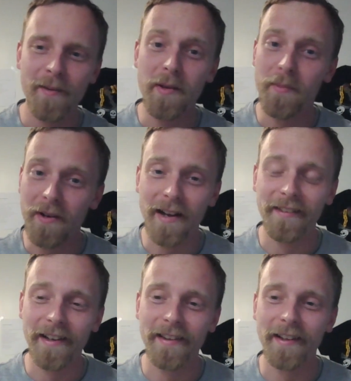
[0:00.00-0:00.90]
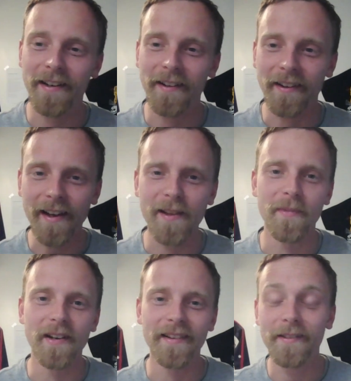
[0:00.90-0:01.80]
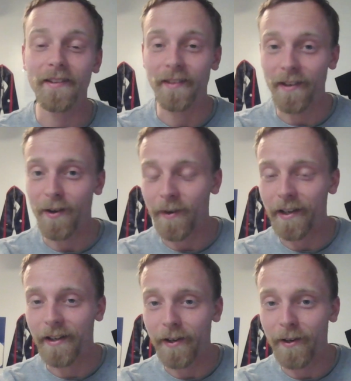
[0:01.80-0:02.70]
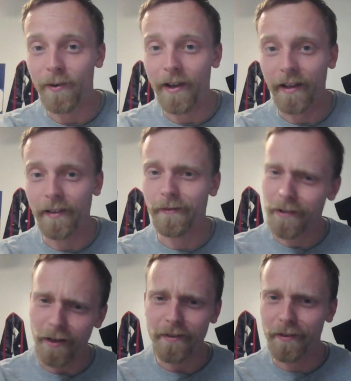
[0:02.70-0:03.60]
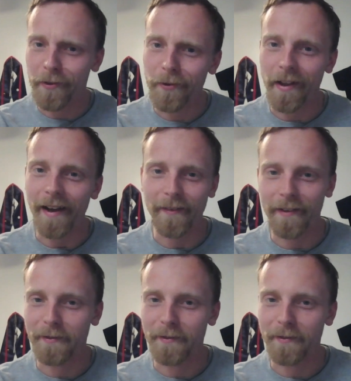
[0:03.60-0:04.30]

people kind of like that online, but there's a long way to go, and Judson knew that.